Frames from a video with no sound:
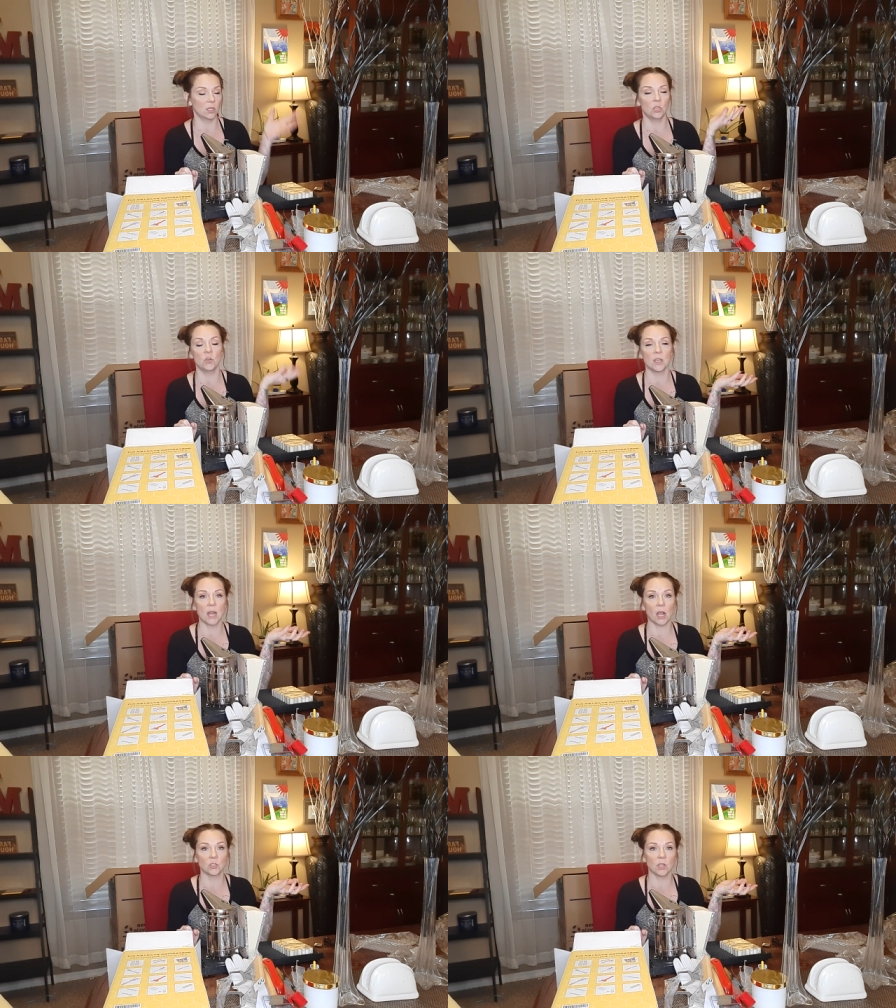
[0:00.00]
you
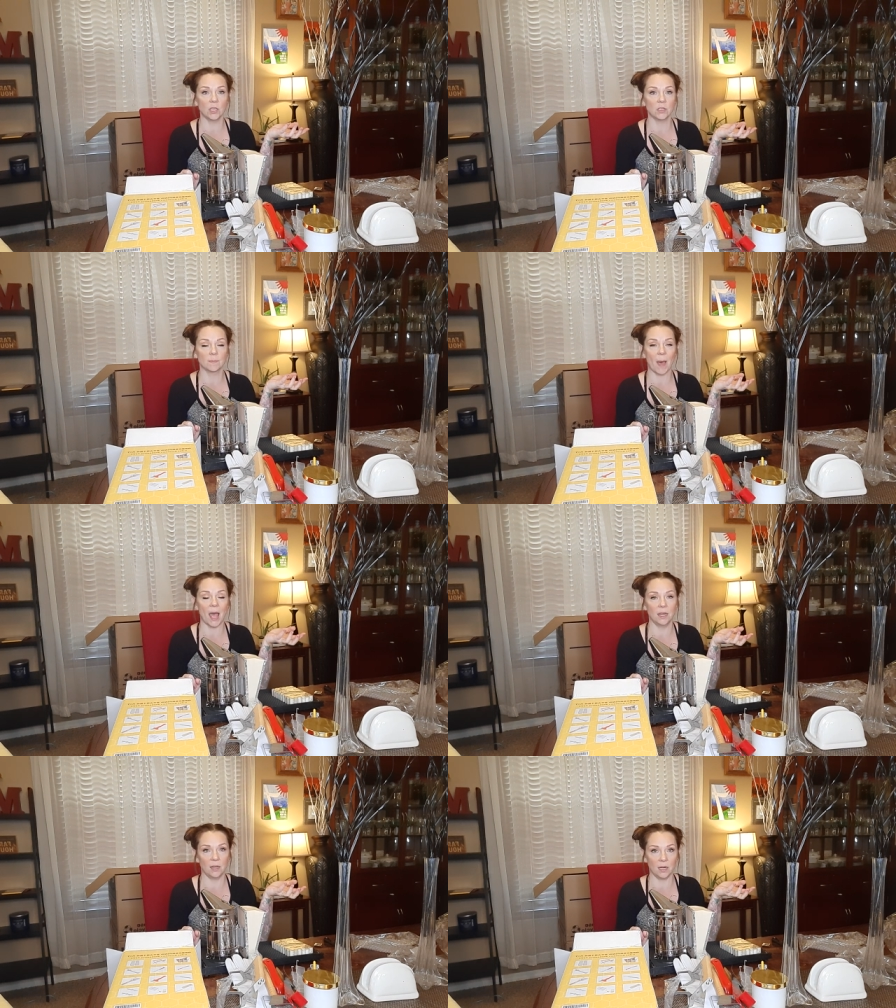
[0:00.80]
can actually use
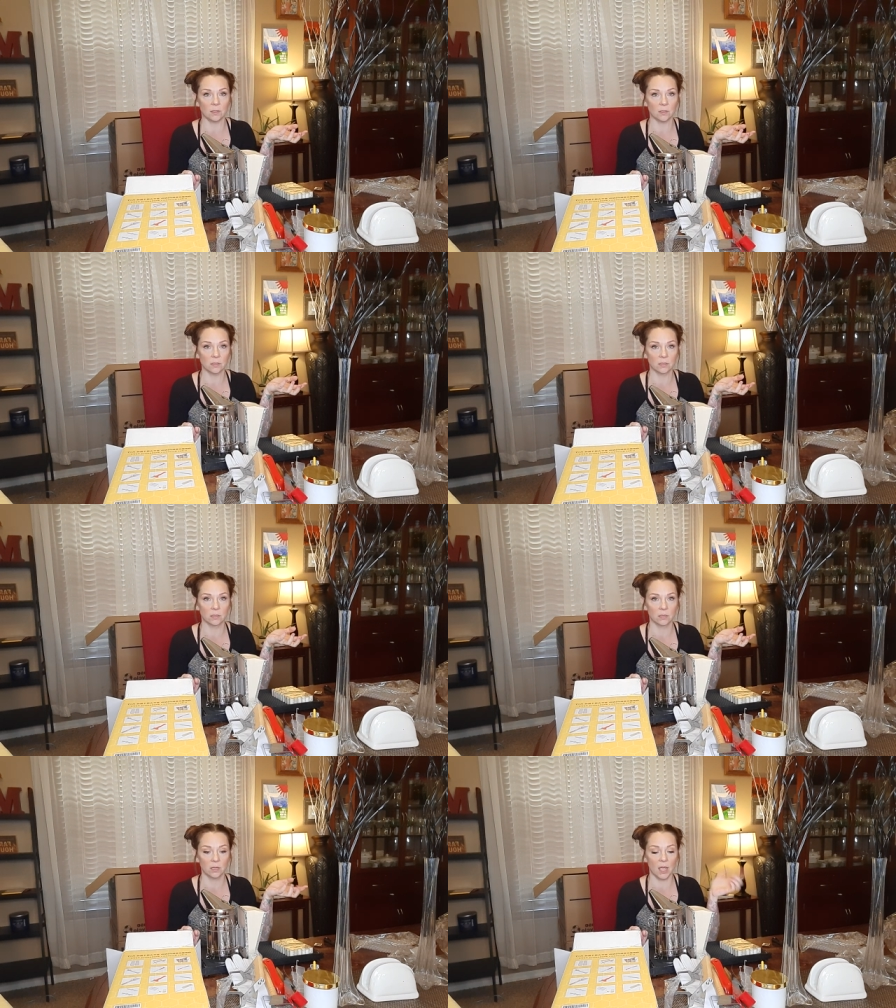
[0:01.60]
pine needles
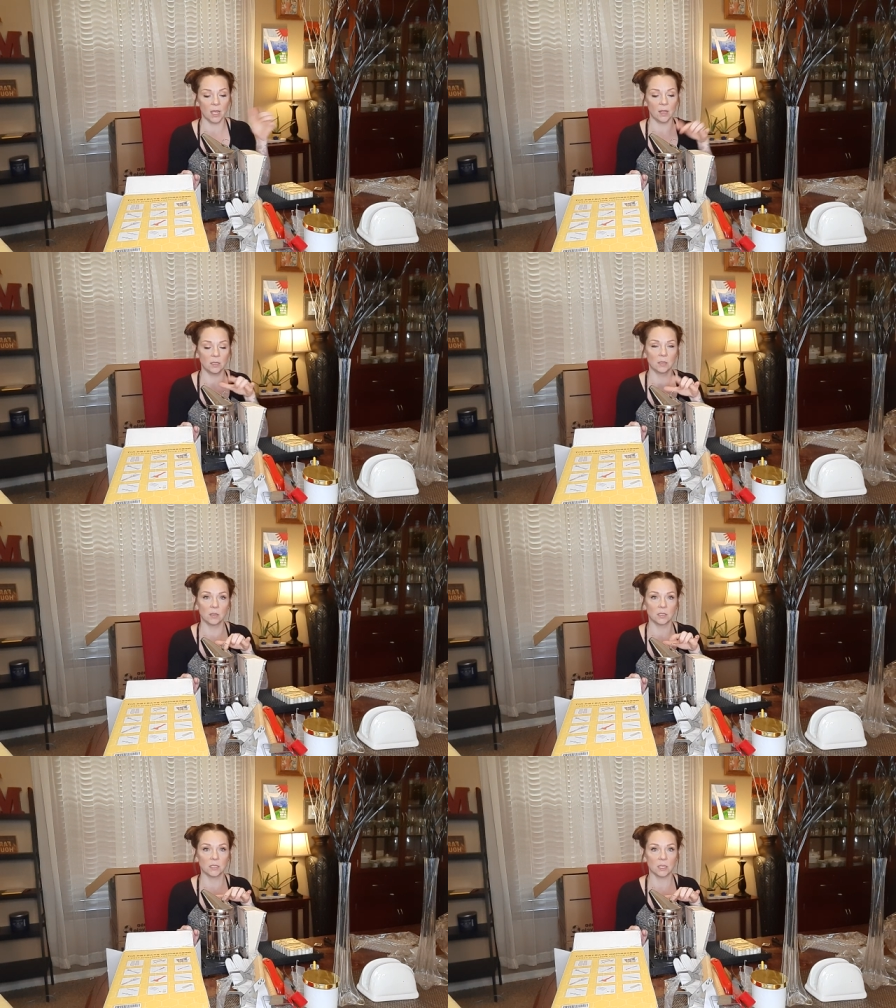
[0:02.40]
and
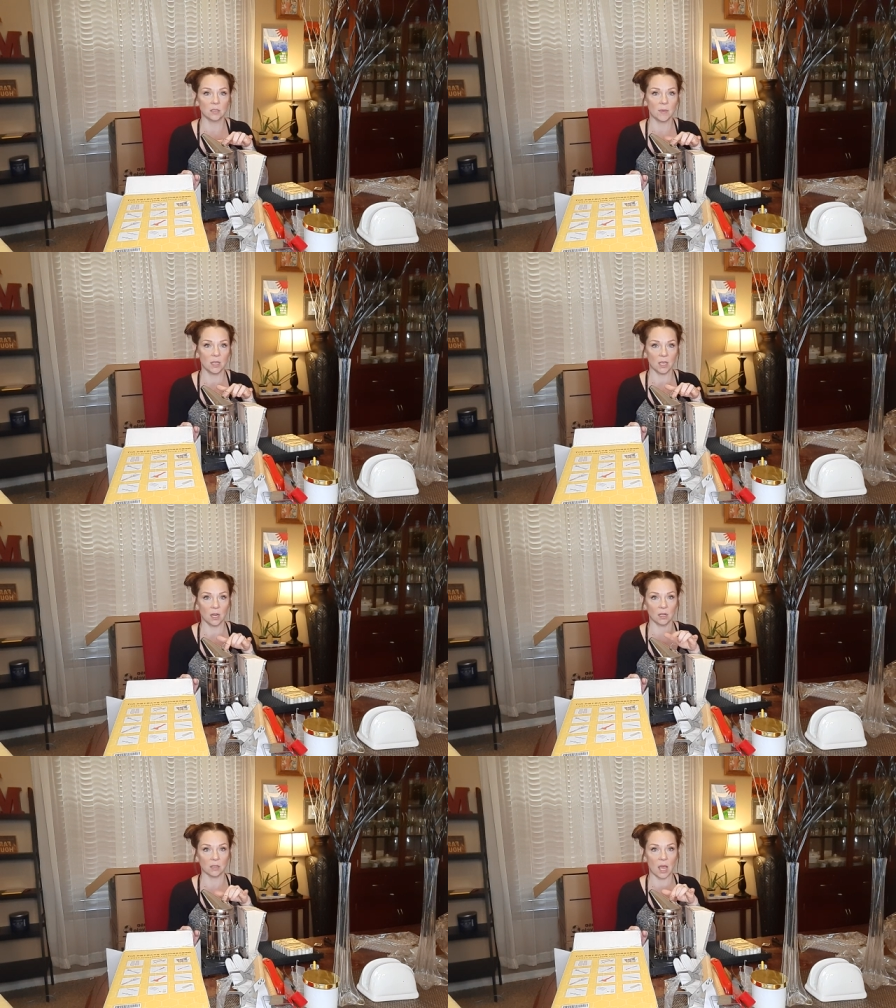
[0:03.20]
stick them in
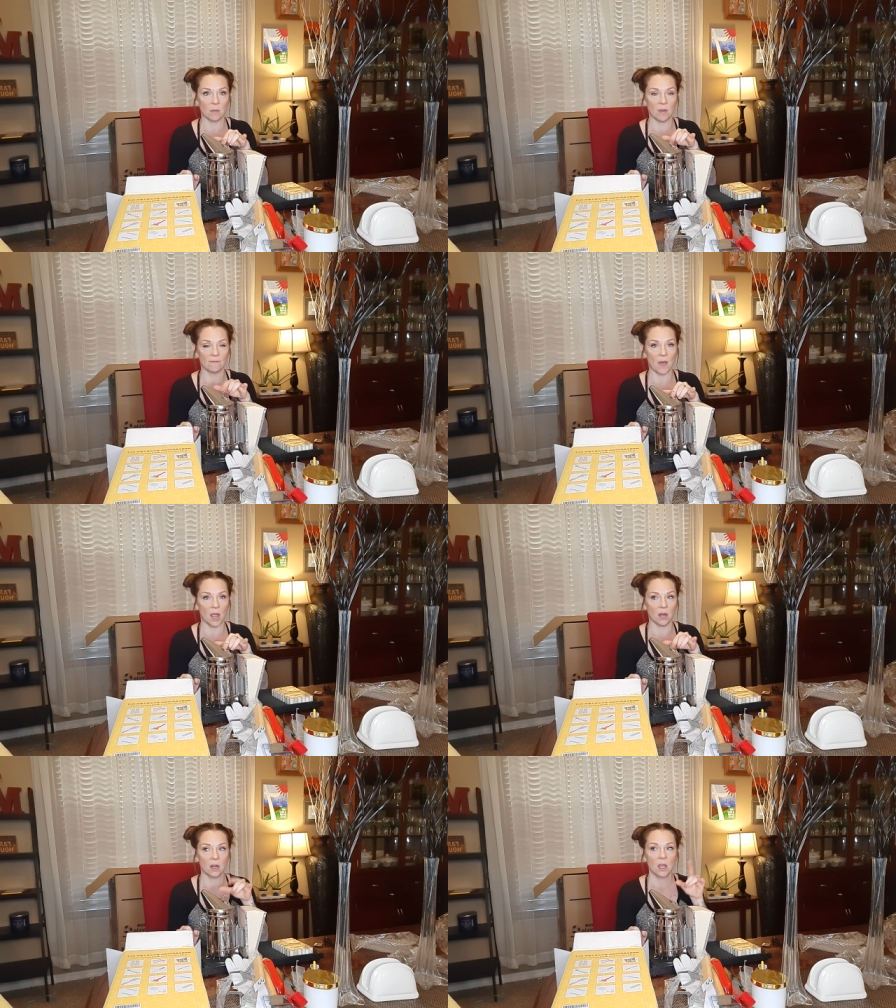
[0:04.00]
there, light them on
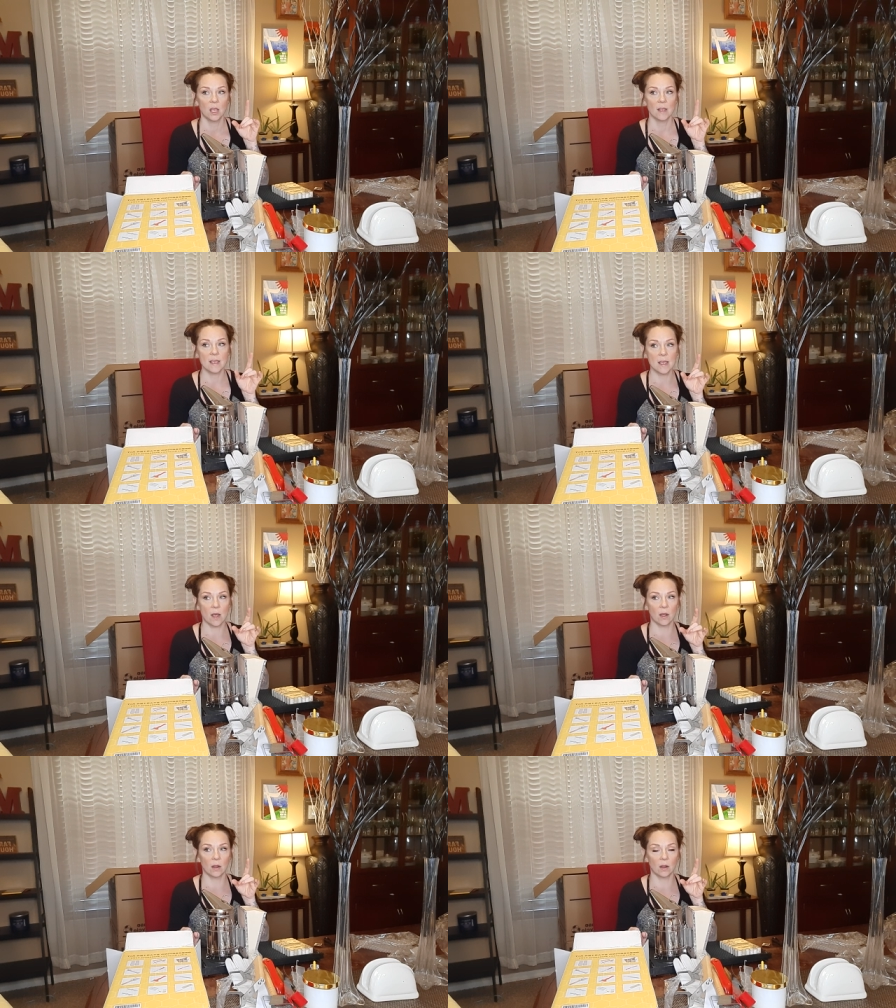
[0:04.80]
fire.
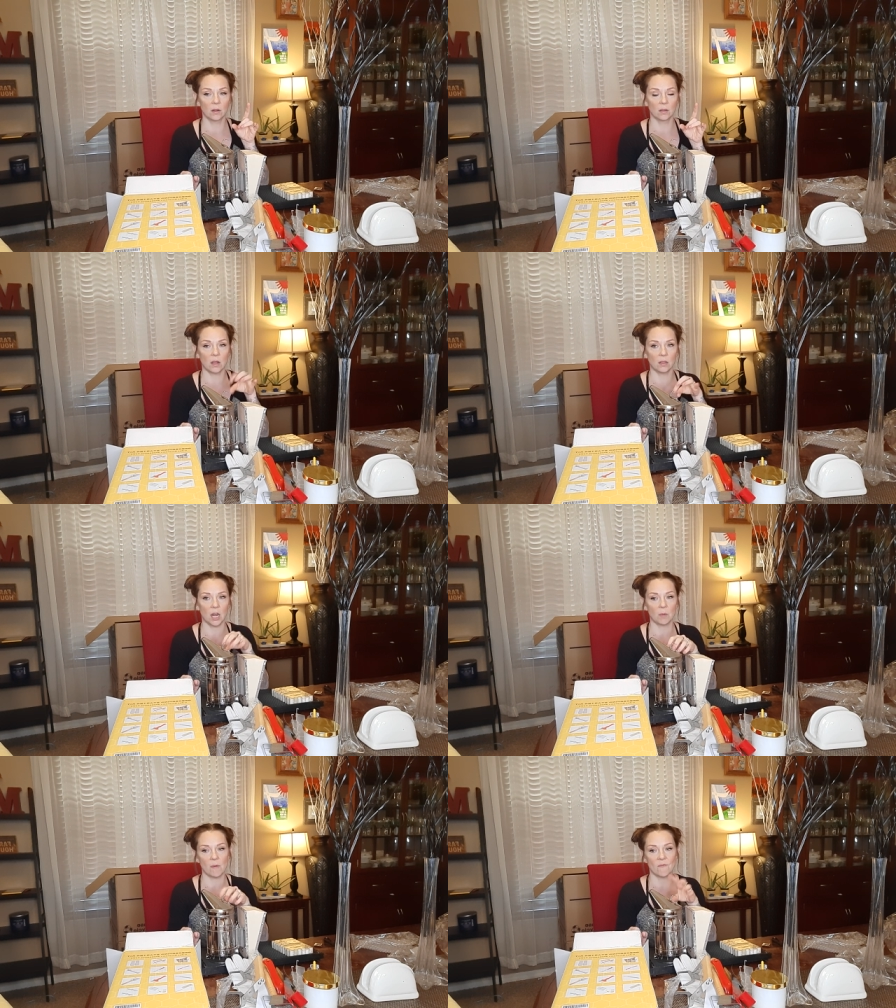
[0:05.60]
Not
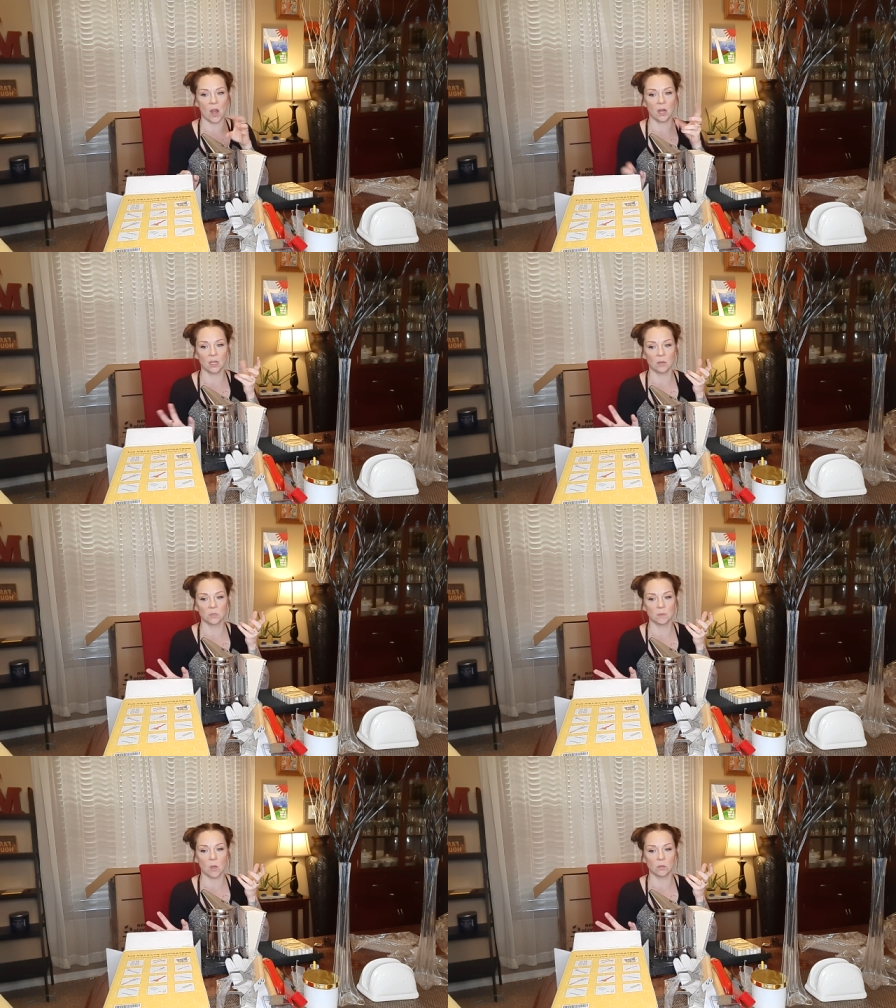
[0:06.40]
light them on fire, get
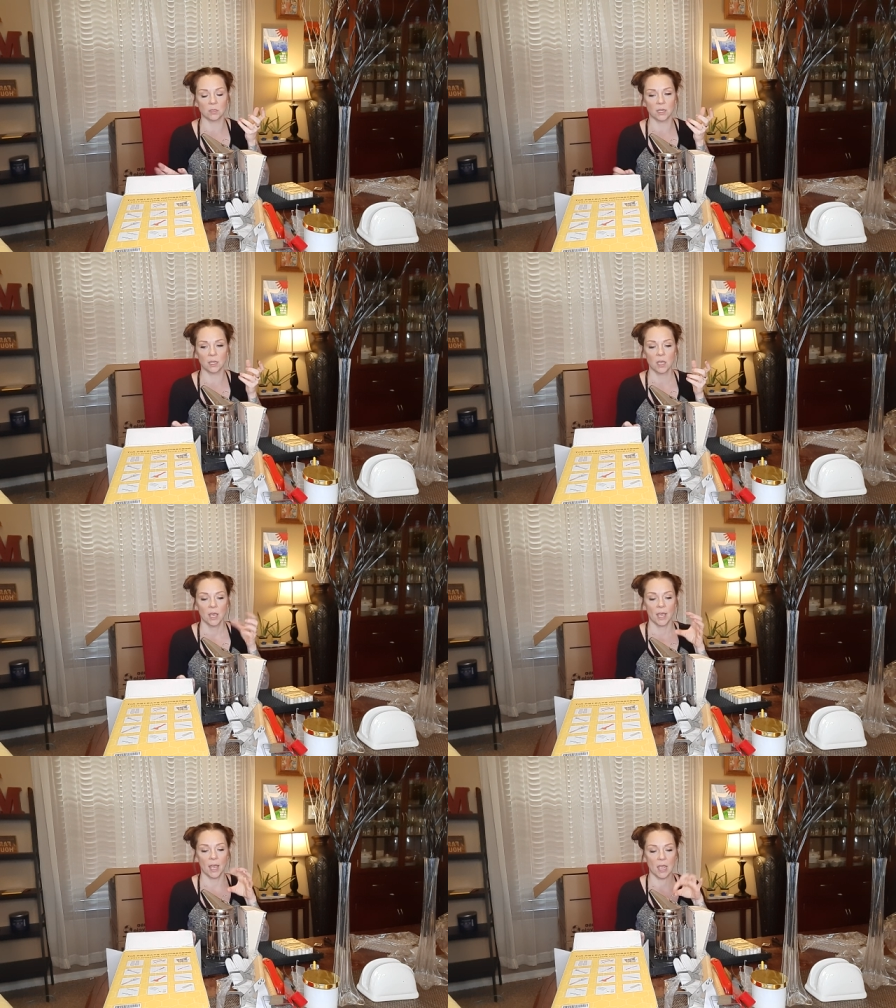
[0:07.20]
them smoldering.
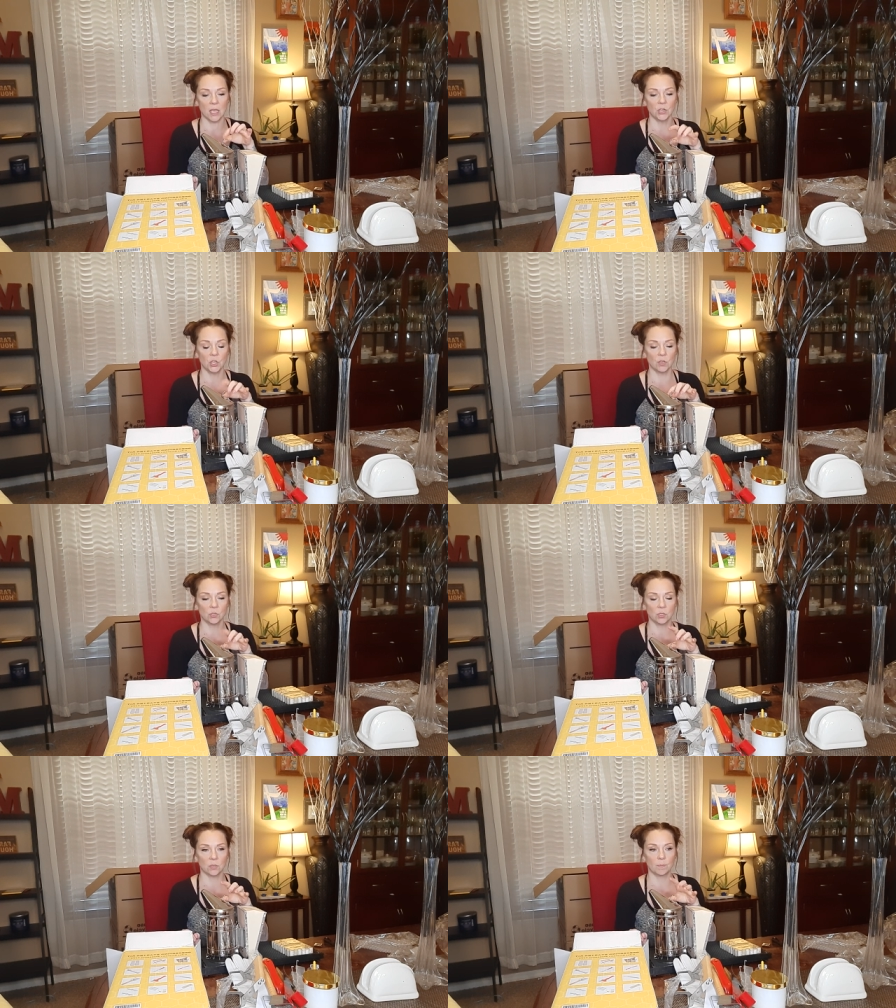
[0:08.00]
And use